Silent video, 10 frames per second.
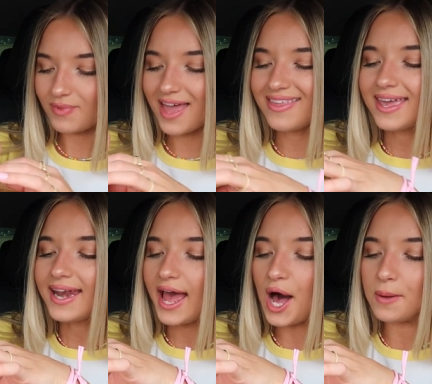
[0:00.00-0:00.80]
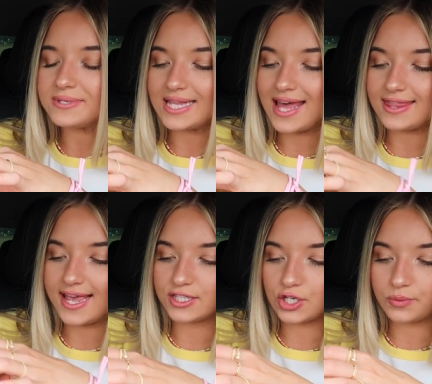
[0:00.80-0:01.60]
think it helps that
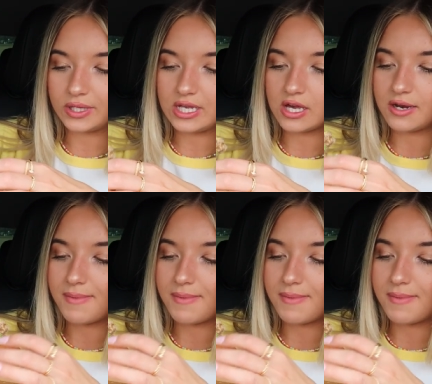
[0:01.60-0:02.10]
things are really good in